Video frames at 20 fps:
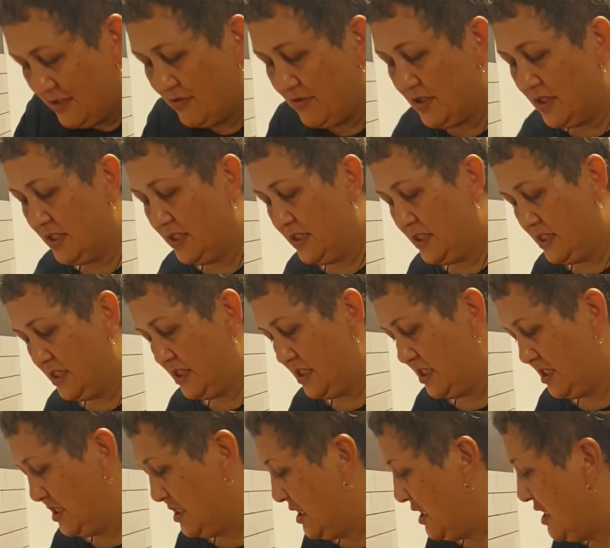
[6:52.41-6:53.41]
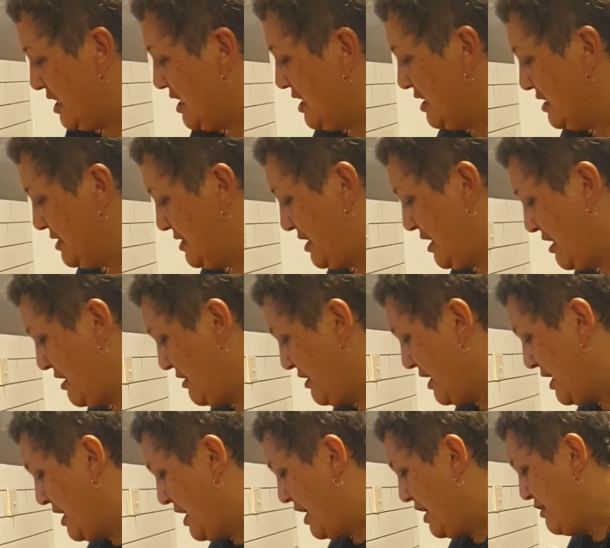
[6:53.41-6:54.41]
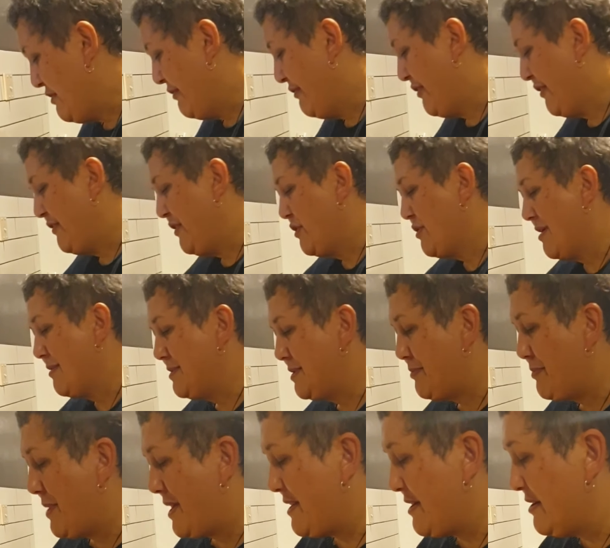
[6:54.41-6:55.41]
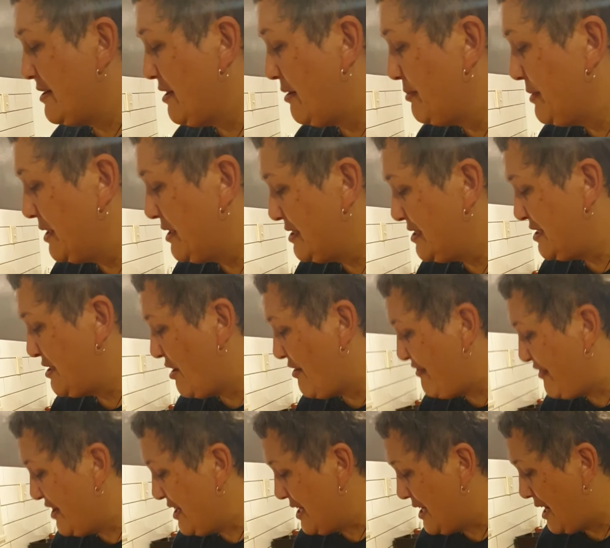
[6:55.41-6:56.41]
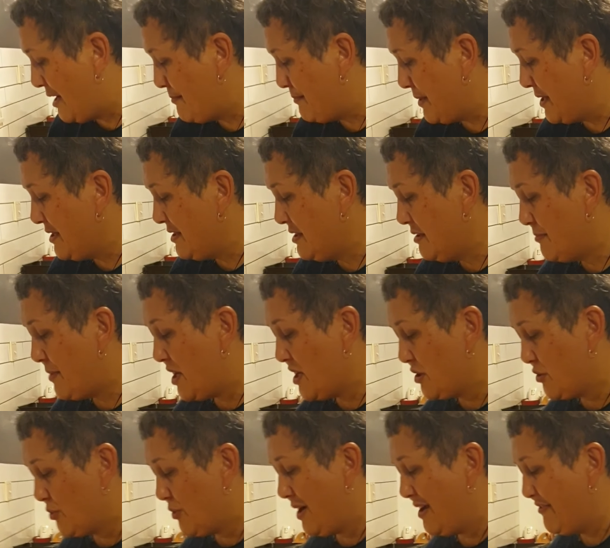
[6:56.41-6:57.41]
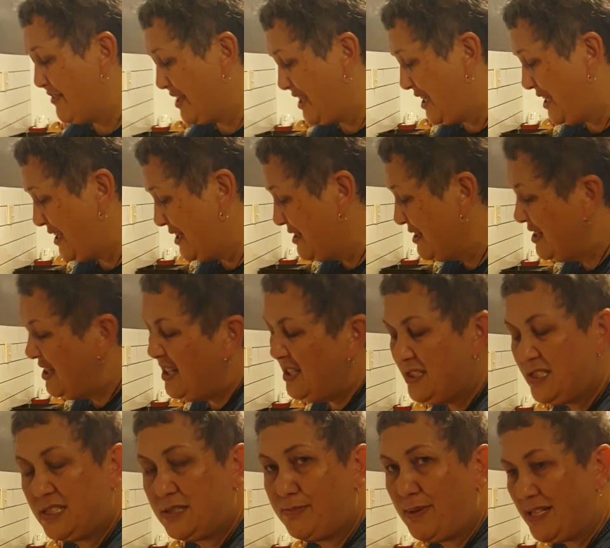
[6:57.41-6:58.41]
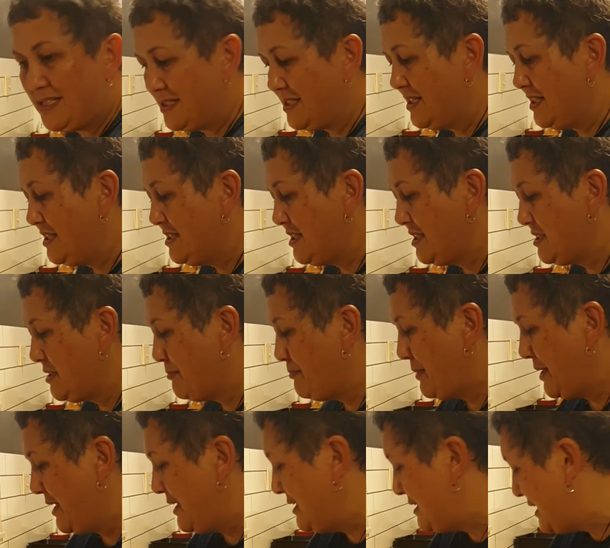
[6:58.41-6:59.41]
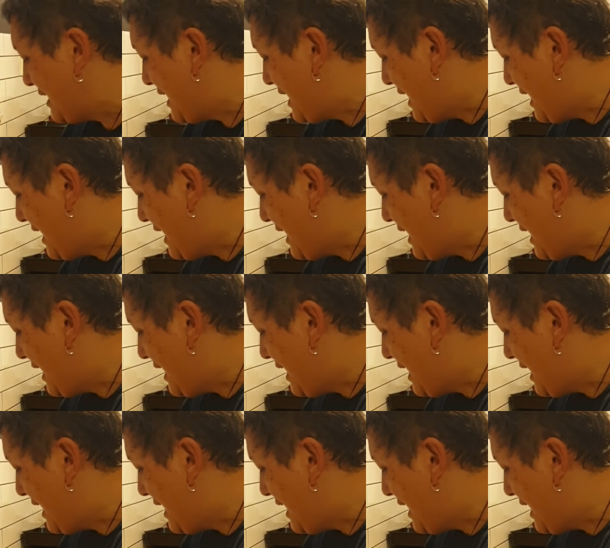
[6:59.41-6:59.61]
Right. So 150 grams of butter, and I'm going to soften it up in the microwave again. Just makes it easier to beat.